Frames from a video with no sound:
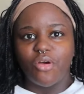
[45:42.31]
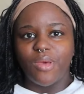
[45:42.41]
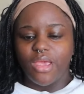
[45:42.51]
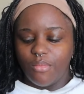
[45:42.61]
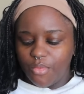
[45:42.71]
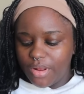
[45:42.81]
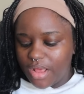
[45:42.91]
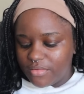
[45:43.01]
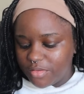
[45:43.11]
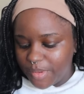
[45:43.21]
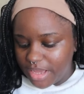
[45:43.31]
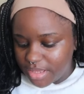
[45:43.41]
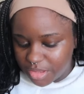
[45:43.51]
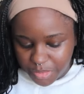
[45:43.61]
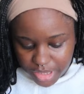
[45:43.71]
Y'all, my camera ran out of
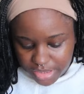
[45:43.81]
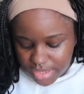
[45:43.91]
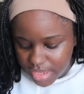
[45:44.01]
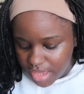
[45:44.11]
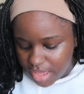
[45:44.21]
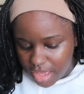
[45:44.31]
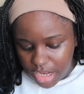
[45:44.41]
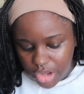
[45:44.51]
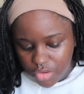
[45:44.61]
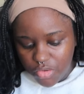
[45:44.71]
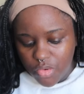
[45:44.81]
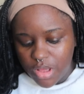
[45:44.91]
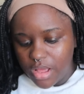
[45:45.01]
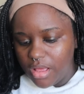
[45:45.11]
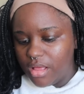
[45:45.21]
space, but
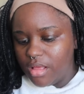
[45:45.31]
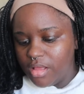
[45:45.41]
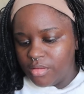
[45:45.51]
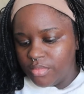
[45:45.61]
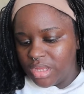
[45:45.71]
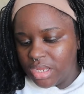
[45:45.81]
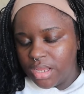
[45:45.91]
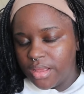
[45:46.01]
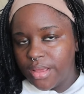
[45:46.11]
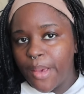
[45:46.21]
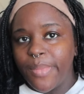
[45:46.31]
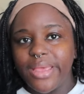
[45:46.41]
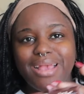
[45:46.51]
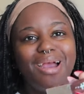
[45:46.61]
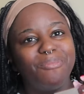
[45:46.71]
anywho,
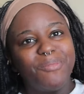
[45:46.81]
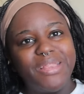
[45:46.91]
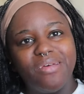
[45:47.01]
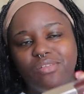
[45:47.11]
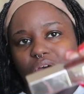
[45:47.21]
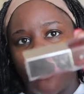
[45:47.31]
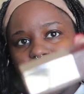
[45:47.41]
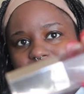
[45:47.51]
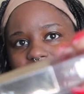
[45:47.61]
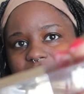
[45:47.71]
picking up where we left off, I